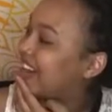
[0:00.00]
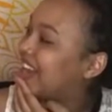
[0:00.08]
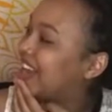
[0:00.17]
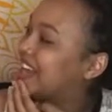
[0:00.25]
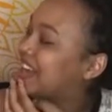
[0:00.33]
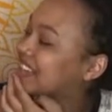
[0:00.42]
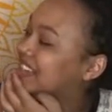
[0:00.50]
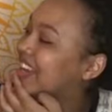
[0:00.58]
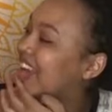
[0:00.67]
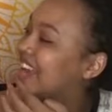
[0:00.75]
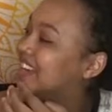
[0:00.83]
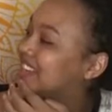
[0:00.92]
Halsey
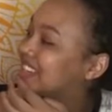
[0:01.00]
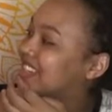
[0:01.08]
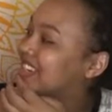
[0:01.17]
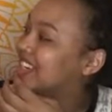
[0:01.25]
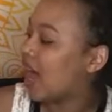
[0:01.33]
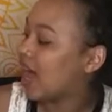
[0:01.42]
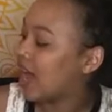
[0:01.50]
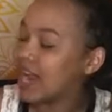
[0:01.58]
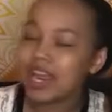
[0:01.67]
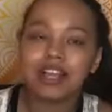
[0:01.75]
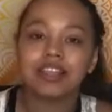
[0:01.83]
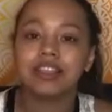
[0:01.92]
Anderson. I
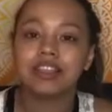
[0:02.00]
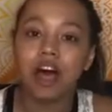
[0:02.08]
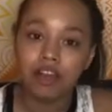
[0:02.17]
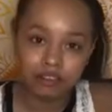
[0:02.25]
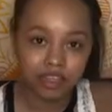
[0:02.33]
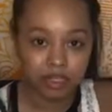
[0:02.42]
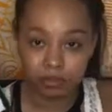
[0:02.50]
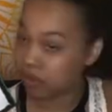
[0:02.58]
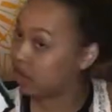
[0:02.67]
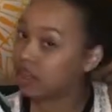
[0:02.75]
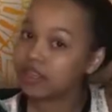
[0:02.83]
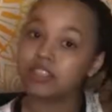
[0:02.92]
love this book.
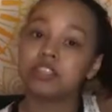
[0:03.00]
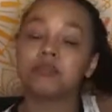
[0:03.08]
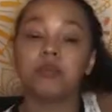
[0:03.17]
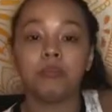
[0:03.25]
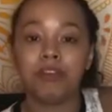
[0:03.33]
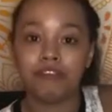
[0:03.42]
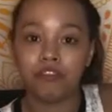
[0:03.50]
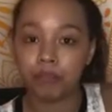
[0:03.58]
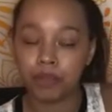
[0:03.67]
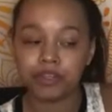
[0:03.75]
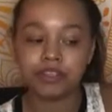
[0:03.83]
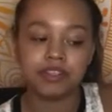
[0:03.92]
This is one of my favorite books. It's
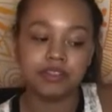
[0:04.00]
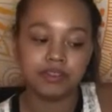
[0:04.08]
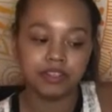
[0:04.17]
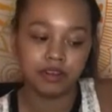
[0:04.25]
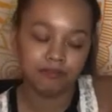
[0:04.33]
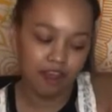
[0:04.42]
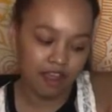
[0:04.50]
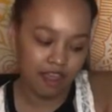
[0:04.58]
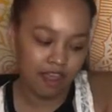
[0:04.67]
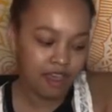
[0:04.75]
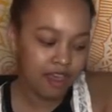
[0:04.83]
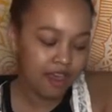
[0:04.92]
the reason why
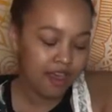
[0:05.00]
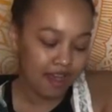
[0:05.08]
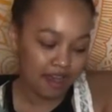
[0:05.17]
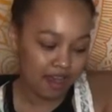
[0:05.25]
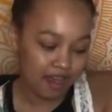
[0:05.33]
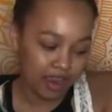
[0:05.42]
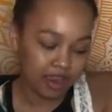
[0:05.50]
I